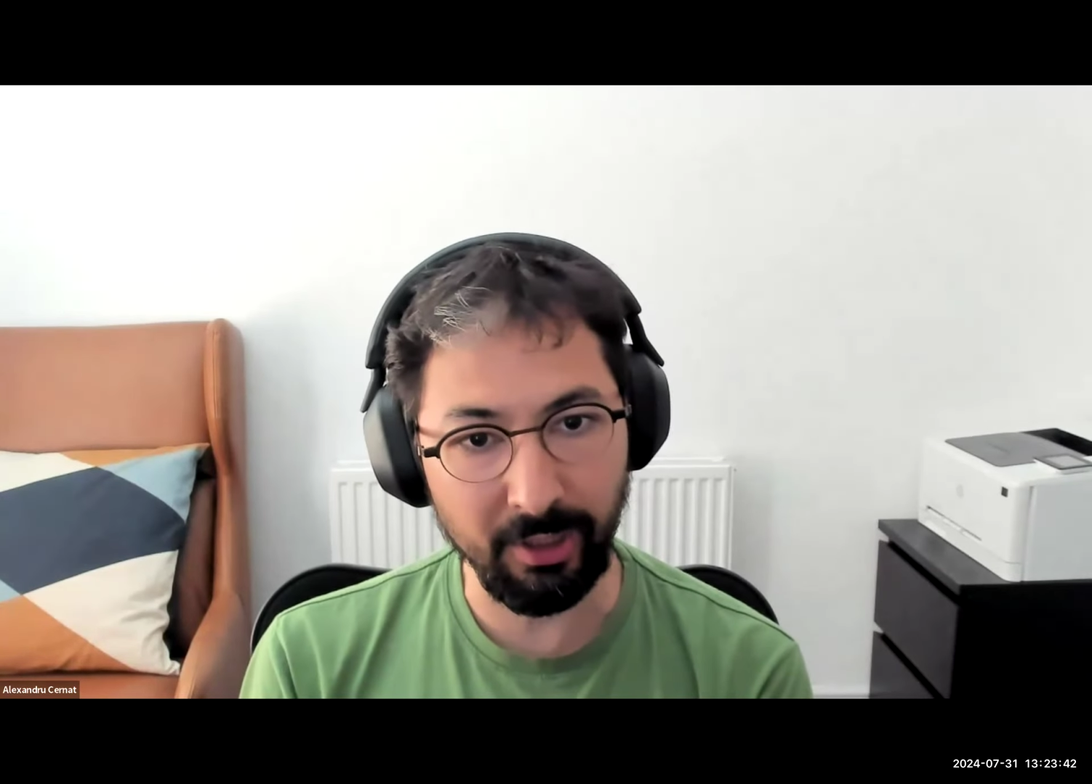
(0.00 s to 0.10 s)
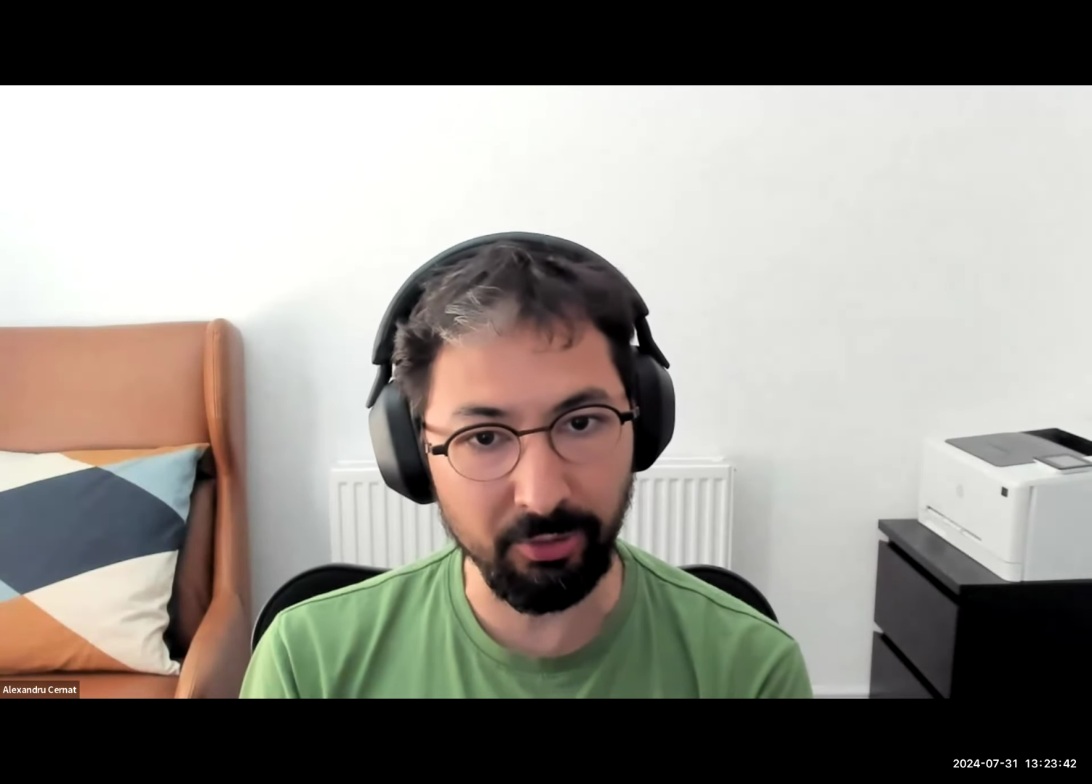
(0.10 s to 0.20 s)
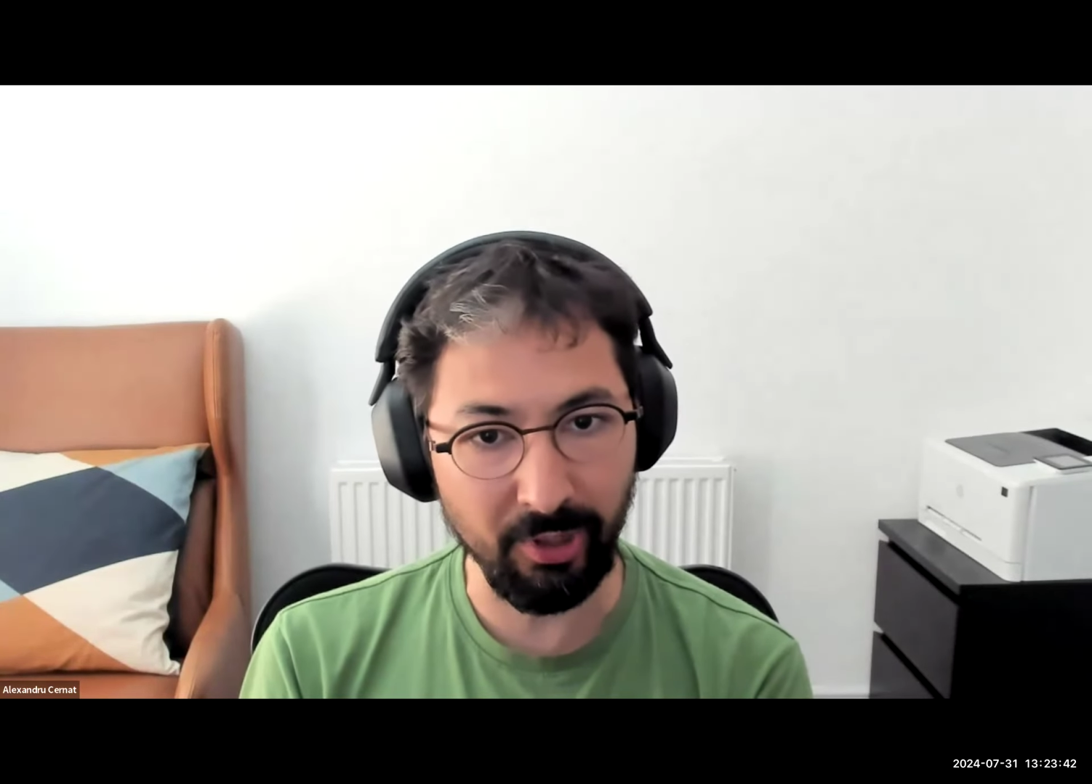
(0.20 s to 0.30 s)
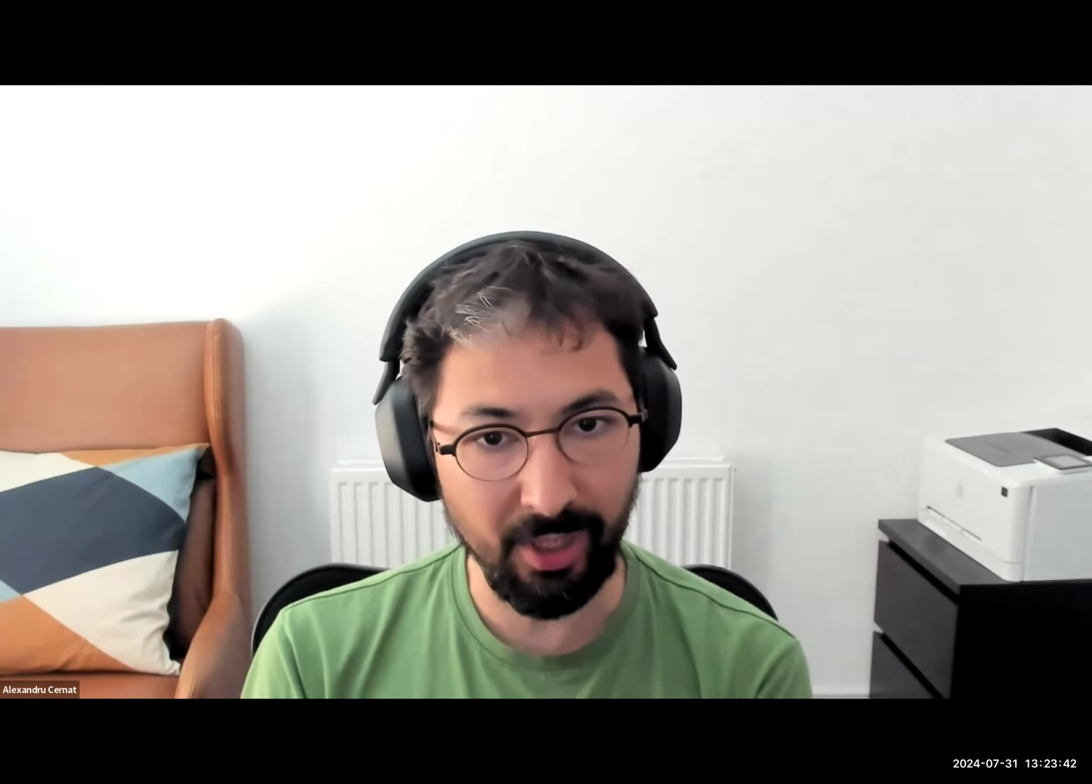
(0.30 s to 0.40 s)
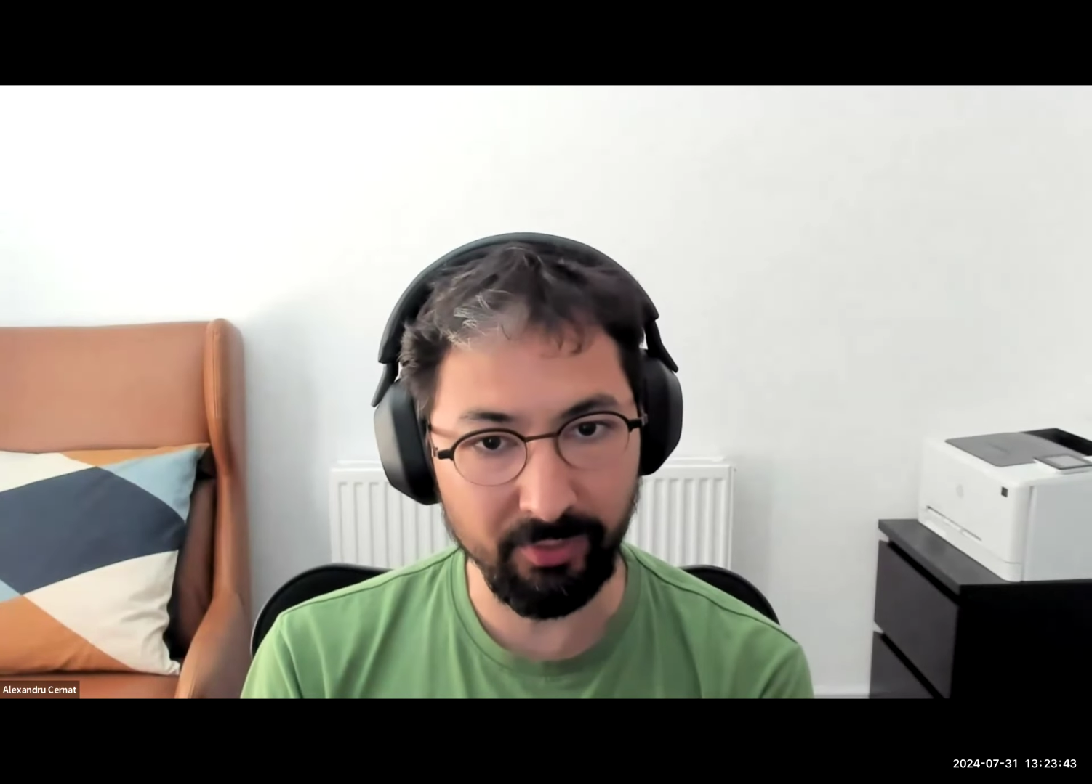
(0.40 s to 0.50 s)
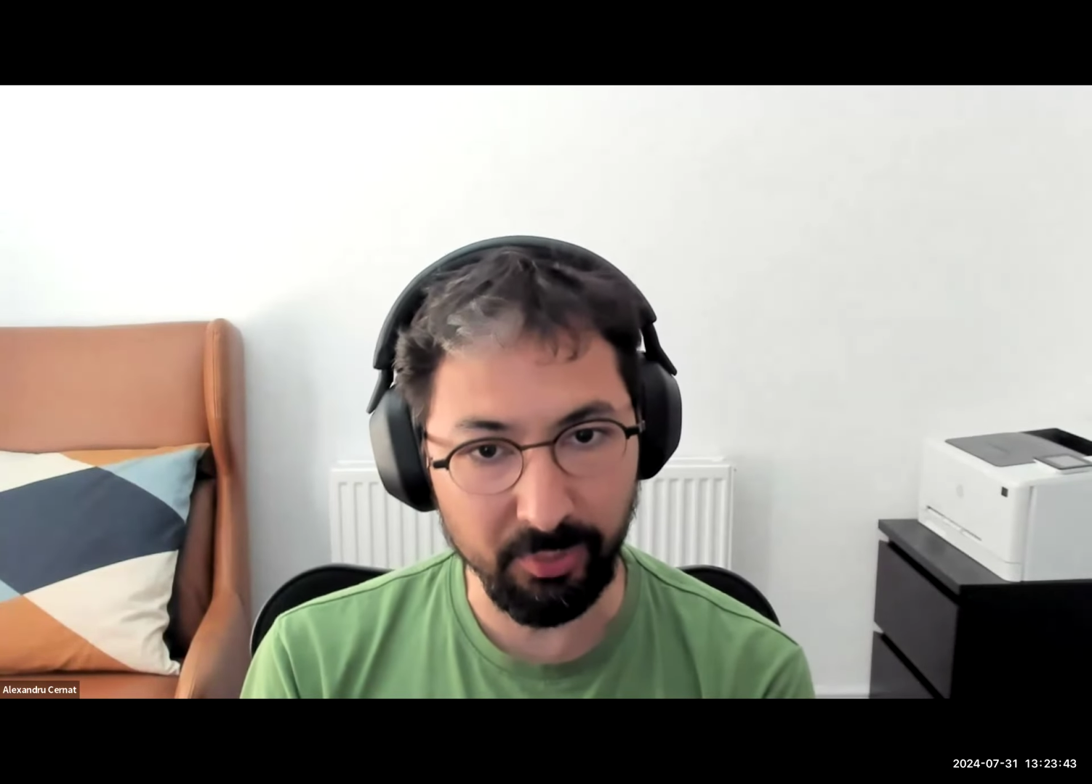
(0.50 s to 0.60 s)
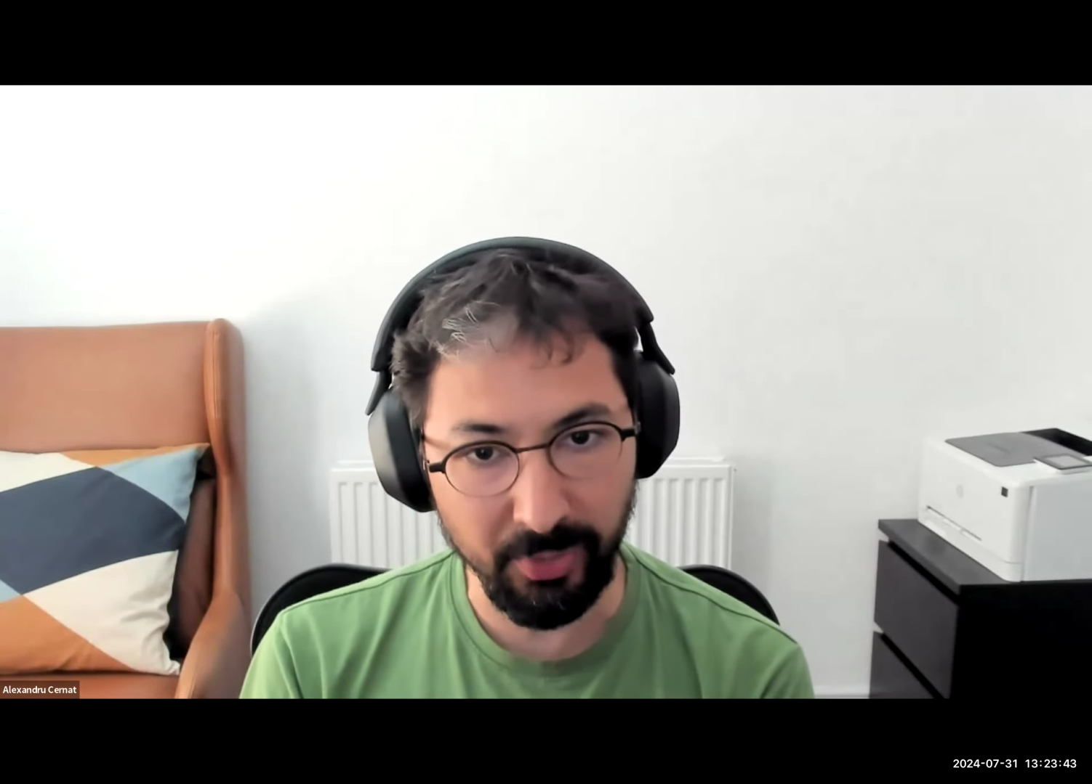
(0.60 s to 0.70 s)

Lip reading: and you have